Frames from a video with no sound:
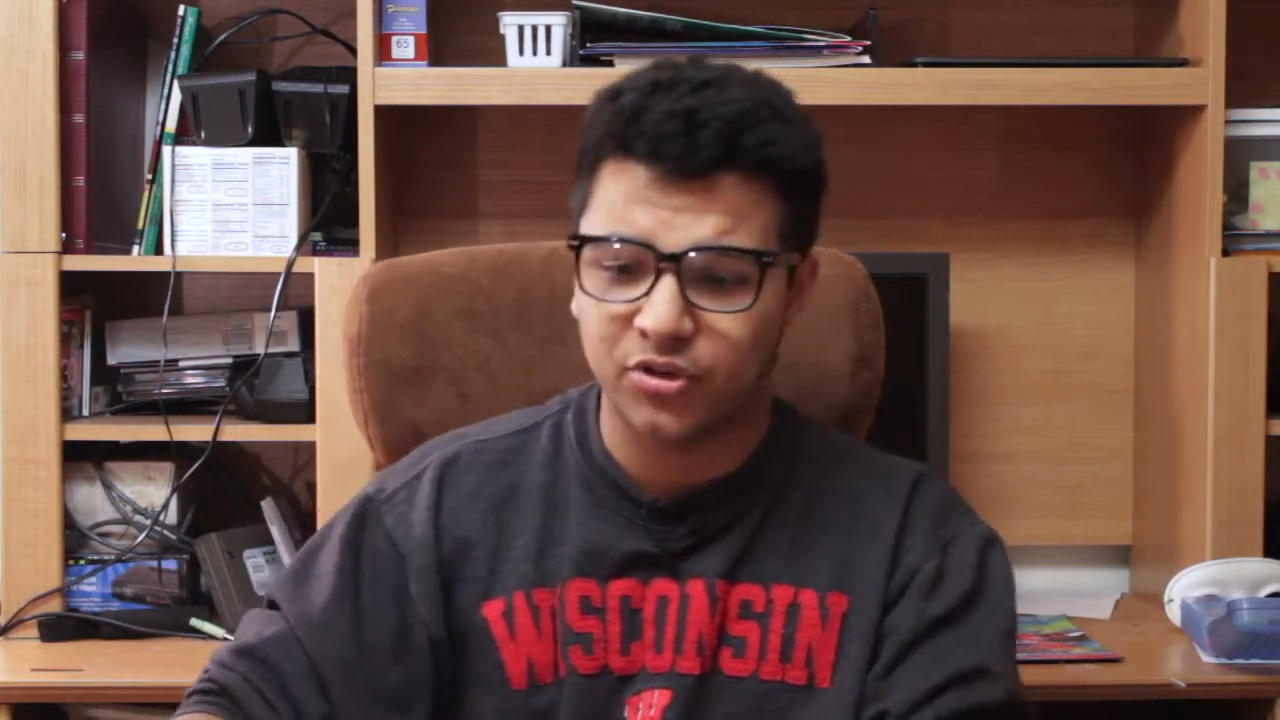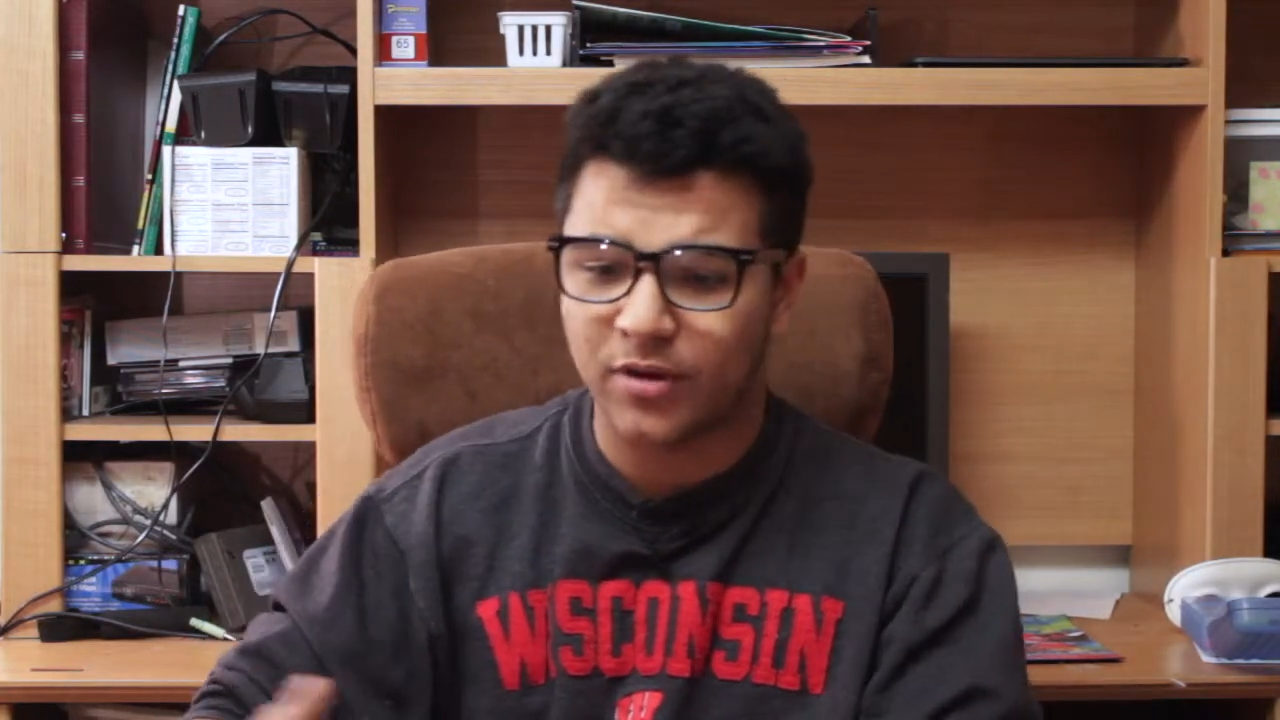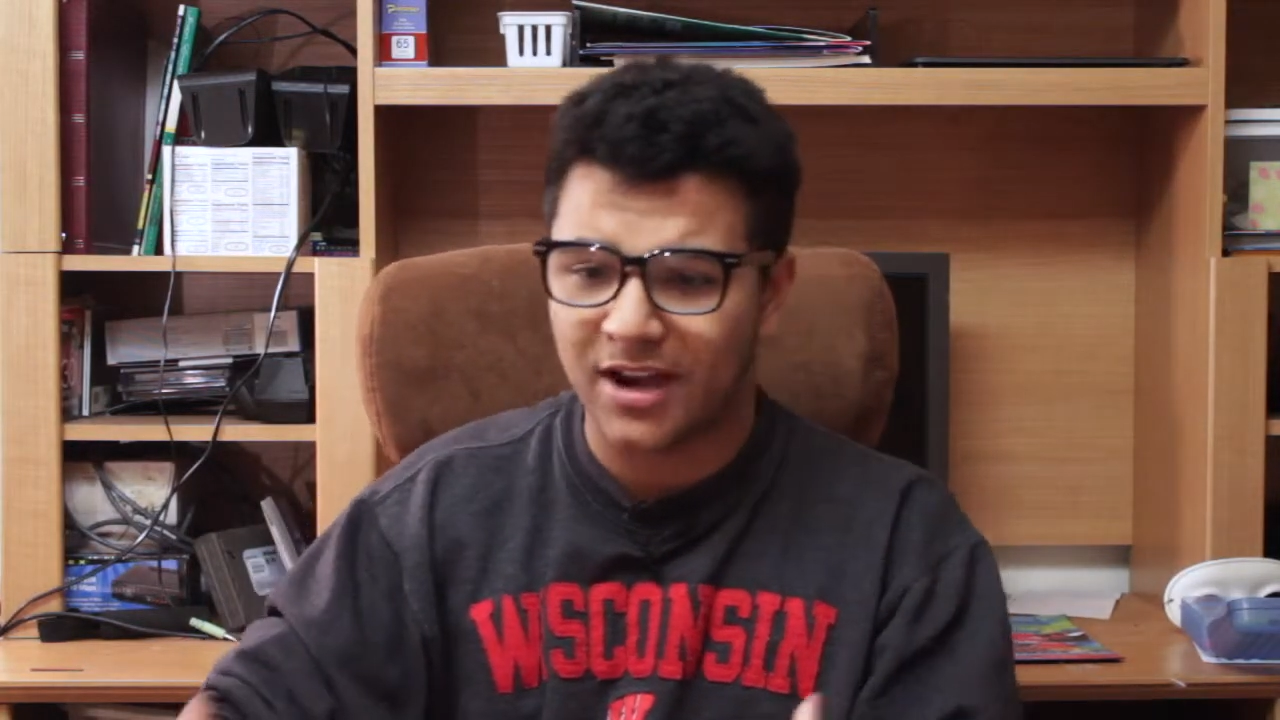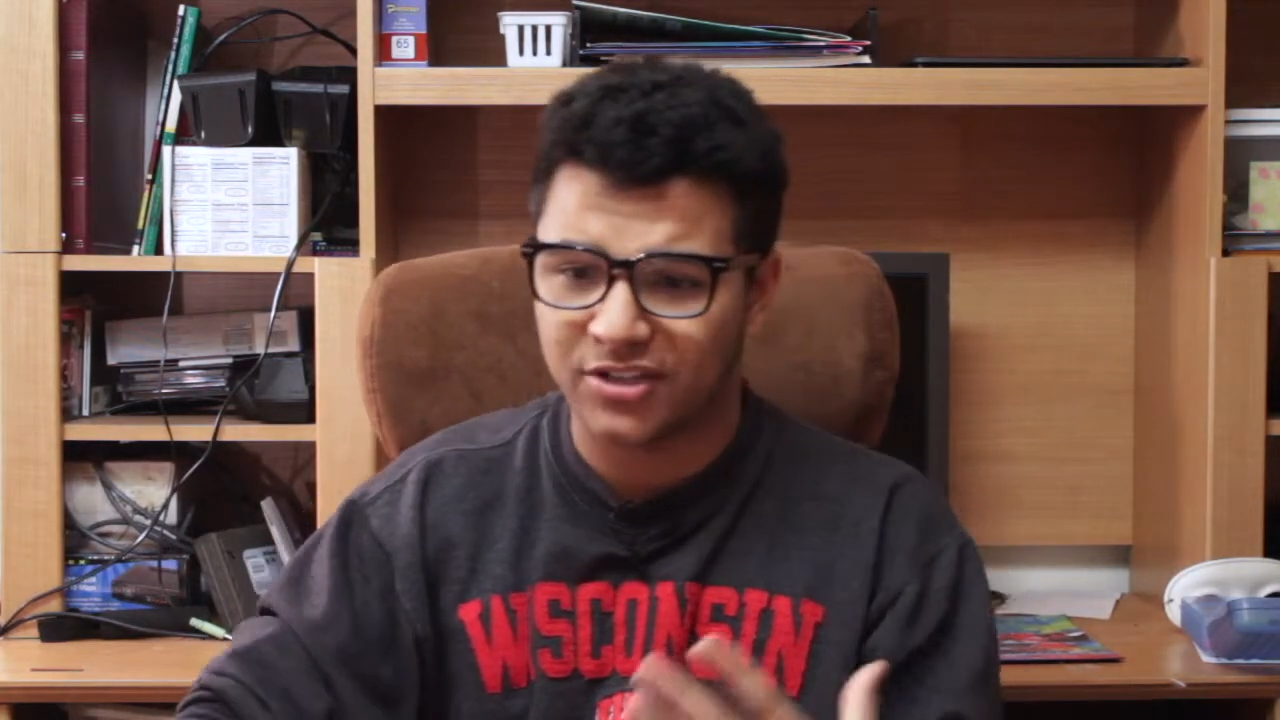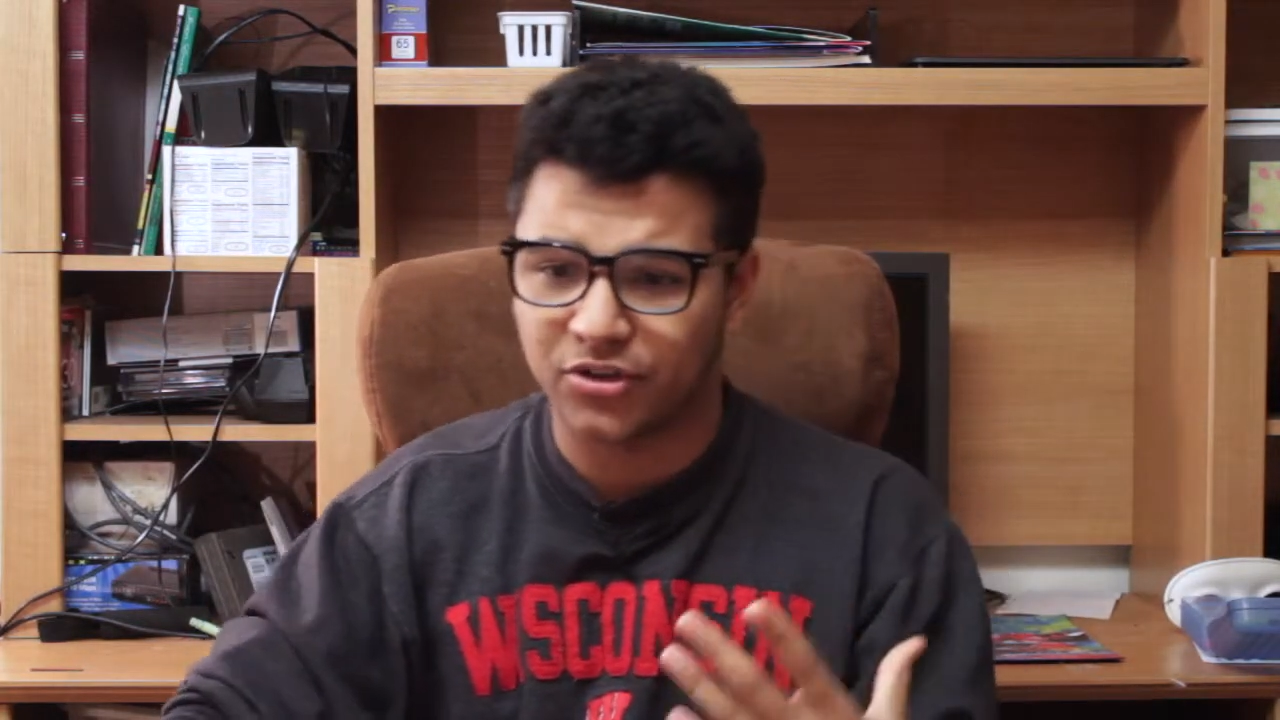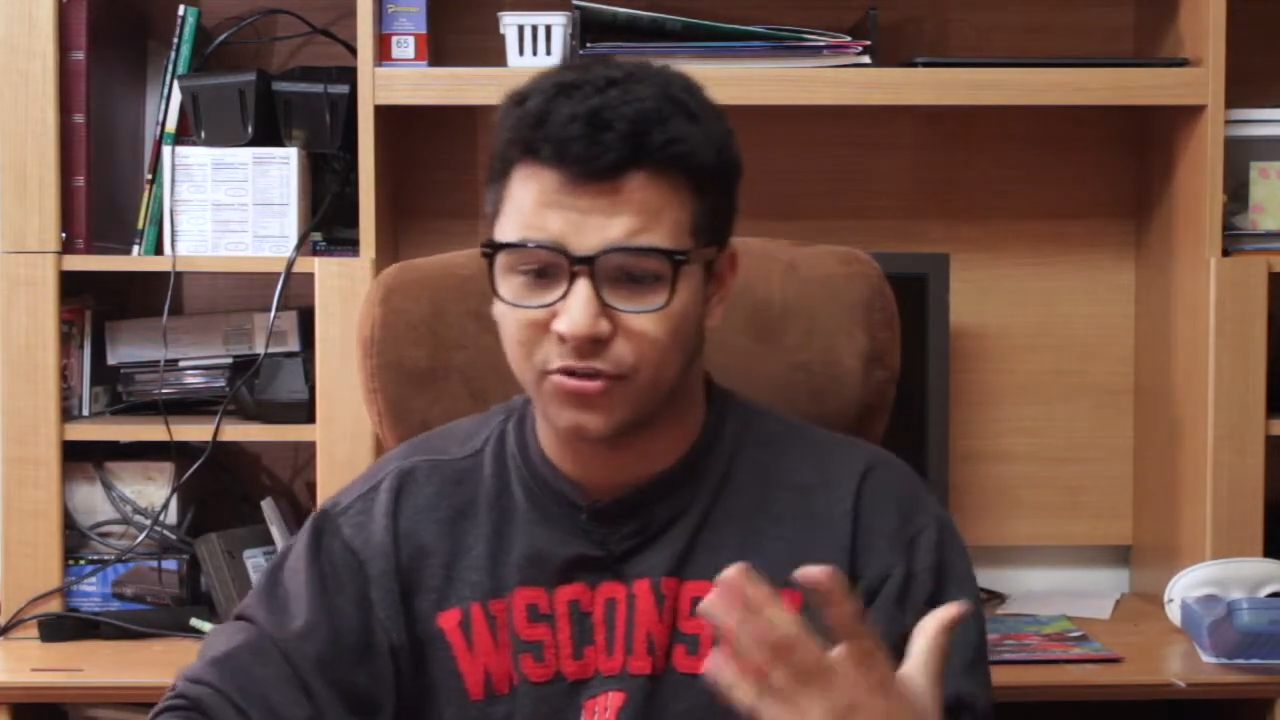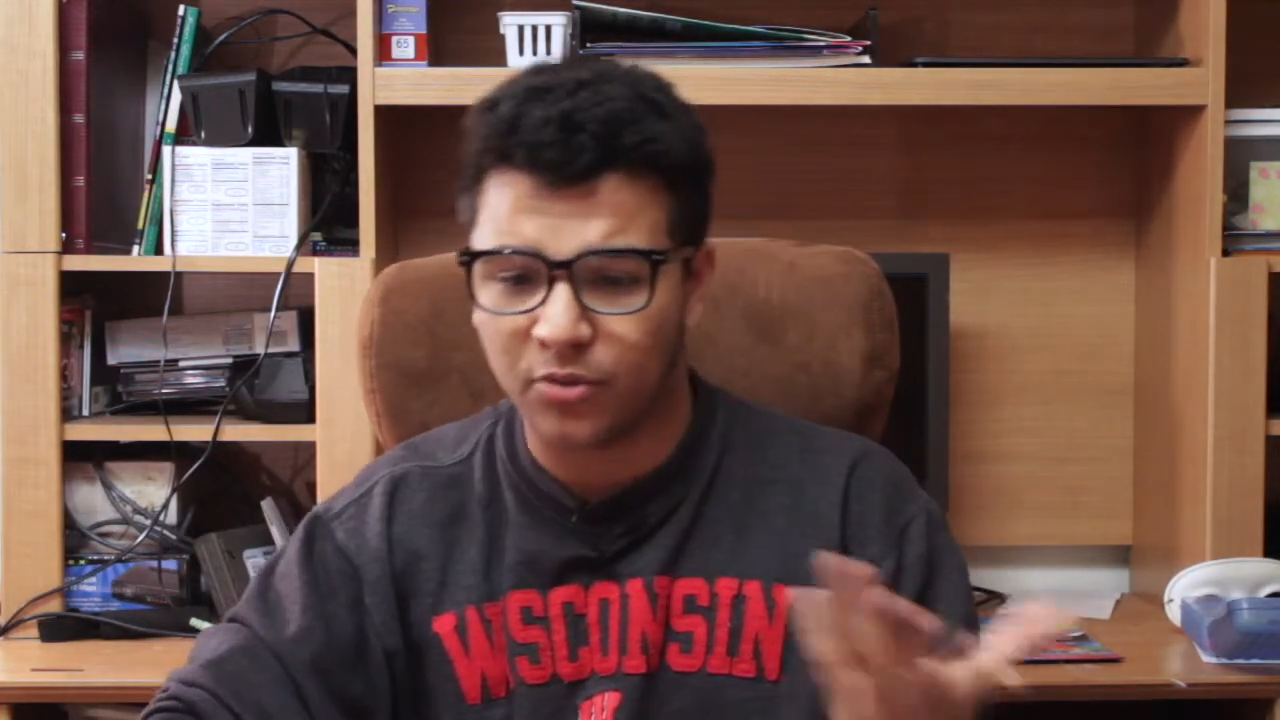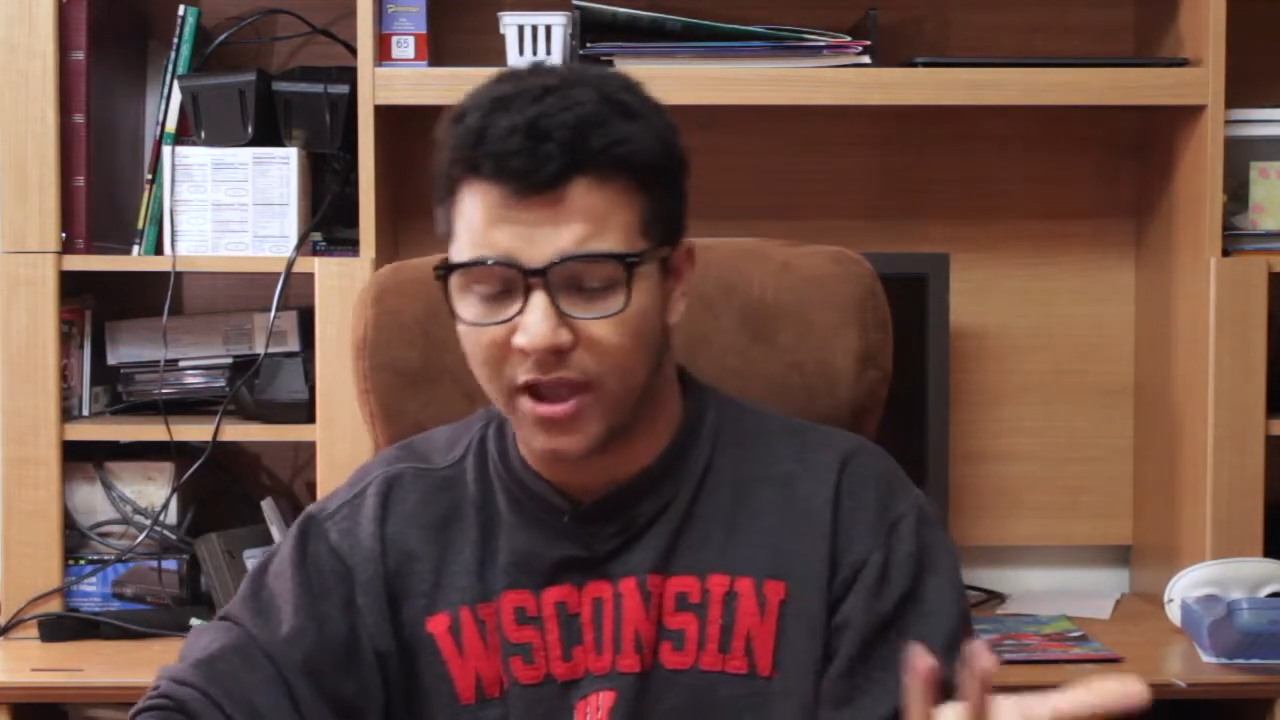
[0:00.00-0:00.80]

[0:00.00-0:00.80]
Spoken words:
director,